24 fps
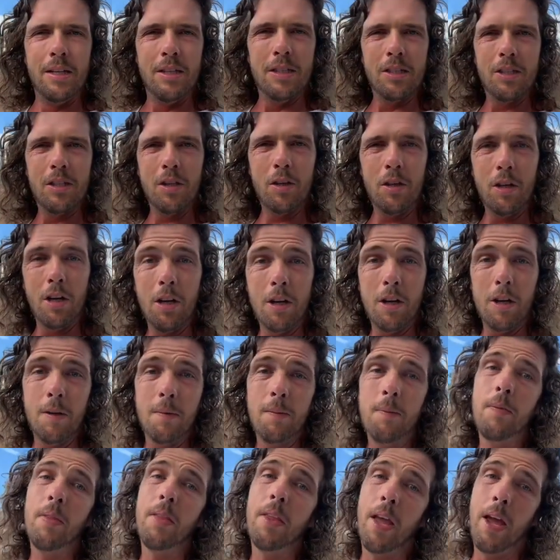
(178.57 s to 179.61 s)
So y'all,
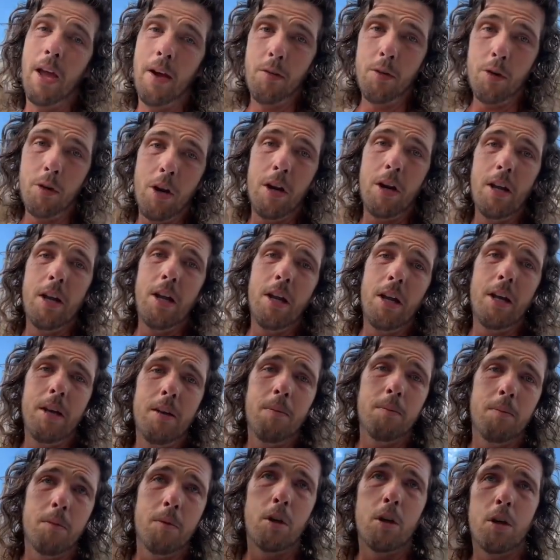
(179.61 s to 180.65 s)
have a great day.
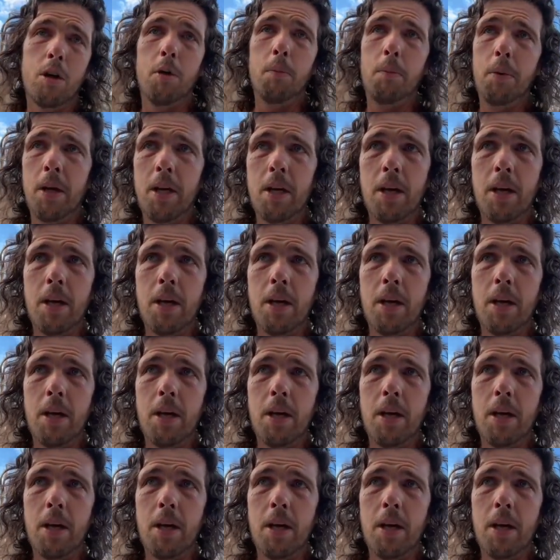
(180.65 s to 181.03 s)
You can go pick